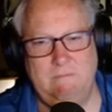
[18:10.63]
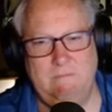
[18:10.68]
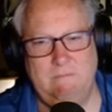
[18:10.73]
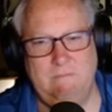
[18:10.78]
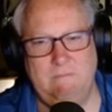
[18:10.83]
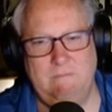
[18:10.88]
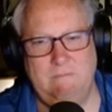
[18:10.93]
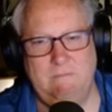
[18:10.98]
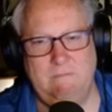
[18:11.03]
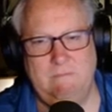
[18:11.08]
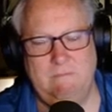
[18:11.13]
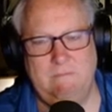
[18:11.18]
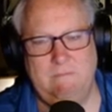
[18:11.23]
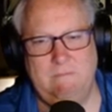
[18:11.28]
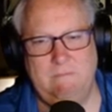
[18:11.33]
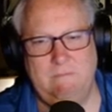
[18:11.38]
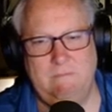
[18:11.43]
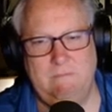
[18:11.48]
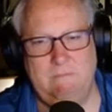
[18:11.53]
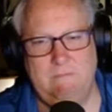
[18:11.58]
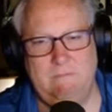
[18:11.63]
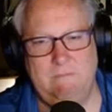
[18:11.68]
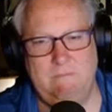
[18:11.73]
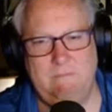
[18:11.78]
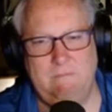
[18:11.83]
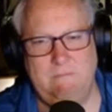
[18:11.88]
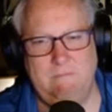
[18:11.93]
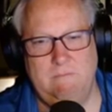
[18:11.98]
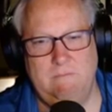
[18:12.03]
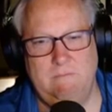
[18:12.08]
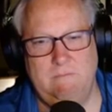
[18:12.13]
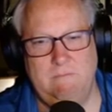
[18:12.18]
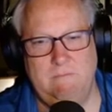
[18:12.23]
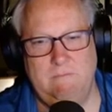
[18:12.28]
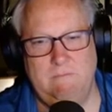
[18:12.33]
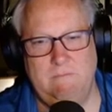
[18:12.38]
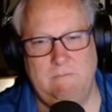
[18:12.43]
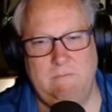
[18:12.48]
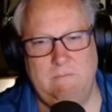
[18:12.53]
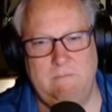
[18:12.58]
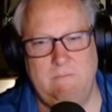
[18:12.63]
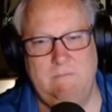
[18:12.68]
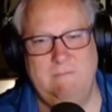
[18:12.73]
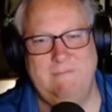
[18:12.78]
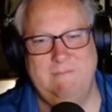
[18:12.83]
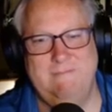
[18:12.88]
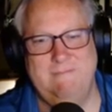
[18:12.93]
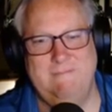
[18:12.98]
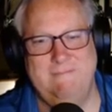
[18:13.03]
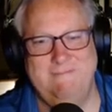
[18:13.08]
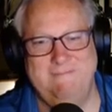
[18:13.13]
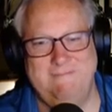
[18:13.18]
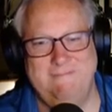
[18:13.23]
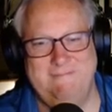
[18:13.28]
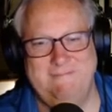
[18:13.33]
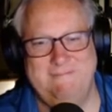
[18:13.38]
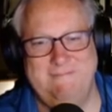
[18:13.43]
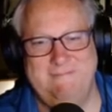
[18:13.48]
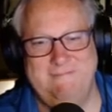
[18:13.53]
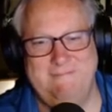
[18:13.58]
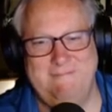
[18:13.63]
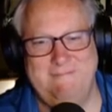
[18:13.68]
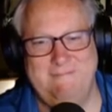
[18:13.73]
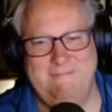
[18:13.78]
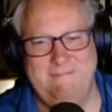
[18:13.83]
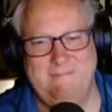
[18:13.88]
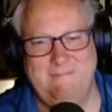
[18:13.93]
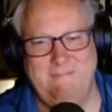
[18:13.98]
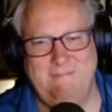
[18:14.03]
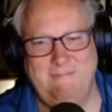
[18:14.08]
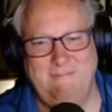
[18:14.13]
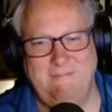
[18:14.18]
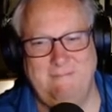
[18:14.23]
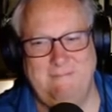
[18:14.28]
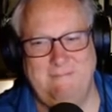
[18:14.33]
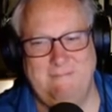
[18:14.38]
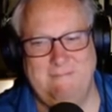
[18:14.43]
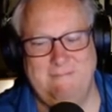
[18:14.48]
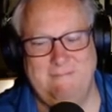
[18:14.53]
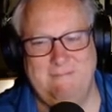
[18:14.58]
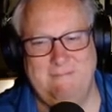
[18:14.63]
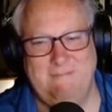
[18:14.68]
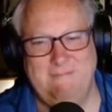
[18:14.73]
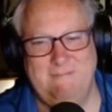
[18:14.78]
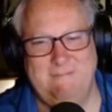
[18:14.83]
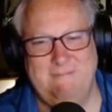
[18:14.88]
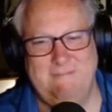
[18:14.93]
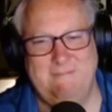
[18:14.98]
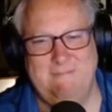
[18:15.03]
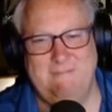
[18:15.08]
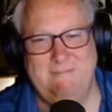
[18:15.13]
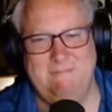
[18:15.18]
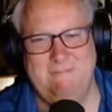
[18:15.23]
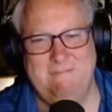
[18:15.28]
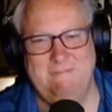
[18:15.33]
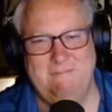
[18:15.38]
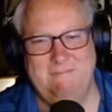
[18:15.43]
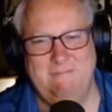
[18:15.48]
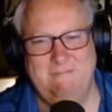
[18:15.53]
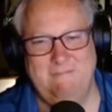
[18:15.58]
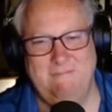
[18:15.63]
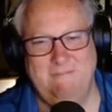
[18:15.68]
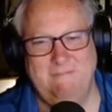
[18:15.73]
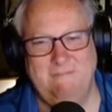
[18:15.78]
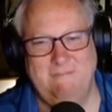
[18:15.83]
(silent)